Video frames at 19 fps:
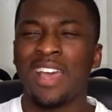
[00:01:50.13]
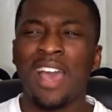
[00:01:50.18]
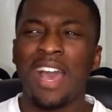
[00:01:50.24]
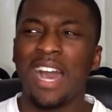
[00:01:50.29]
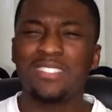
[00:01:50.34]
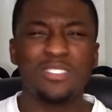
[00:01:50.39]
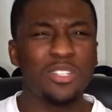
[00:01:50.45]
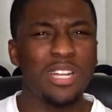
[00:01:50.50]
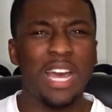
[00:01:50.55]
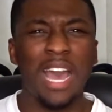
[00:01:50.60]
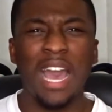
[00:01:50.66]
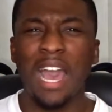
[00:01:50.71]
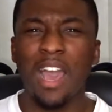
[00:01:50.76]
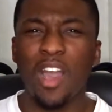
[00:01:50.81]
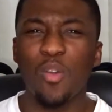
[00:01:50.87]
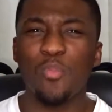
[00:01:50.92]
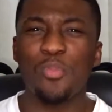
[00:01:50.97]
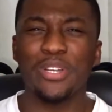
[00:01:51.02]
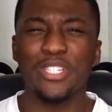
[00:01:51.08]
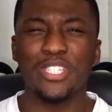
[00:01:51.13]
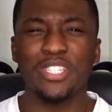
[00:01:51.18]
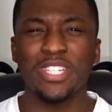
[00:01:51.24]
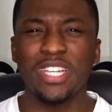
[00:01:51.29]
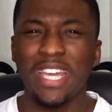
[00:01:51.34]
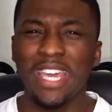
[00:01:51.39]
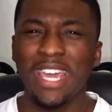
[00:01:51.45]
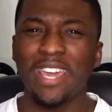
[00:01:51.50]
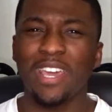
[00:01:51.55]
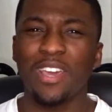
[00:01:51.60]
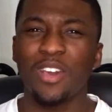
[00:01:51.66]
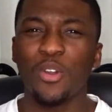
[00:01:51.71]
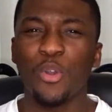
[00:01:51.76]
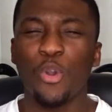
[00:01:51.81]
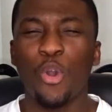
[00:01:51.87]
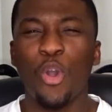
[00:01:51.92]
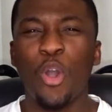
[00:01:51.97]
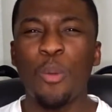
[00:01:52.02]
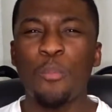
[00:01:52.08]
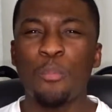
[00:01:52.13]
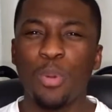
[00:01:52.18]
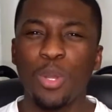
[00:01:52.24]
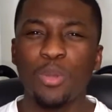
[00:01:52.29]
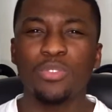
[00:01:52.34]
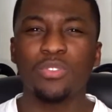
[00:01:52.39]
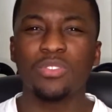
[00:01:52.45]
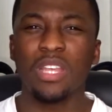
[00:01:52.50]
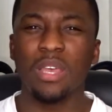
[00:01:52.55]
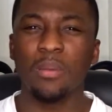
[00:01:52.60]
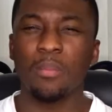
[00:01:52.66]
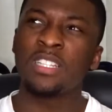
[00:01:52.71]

I don't know how, but she hit on both of them.